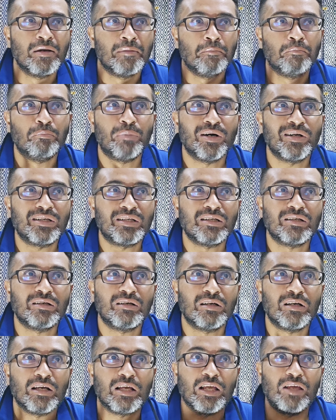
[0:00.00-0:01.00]
but
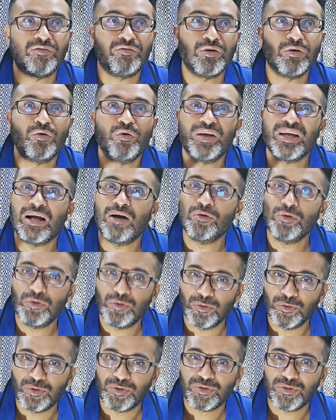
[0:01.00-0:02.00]
if you're going
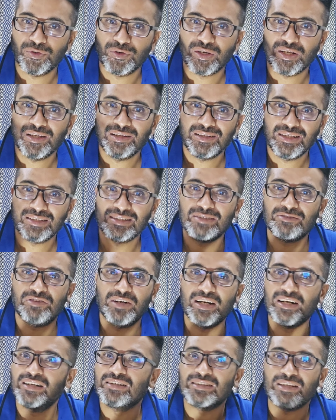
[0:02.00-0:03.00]
outdoors okay this is
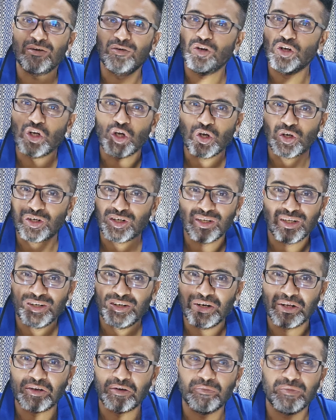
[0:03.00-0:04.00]
fragrance i will not
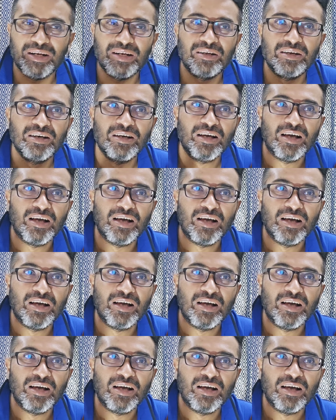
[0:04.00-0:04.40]
recommend